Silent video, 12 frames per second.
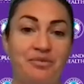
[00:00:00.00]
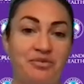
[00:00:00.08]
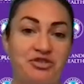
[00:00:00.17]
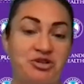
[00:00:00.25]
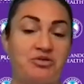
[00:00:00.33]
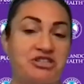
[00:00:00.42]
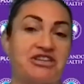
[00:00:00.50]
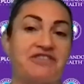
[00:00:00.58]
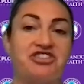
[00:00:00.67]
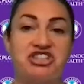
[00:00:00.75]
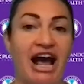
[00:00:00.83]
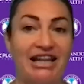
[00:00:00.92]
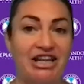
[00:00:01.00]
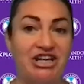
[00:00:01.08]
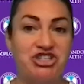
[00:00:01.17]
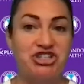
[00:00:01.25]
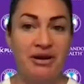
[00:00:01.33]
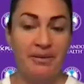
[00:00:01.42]
So it was a different
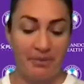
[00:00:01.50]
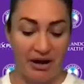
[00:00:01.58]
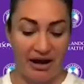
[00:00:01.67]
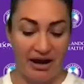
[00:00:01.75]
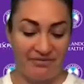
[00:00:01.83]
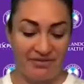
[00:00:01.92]
challenge. But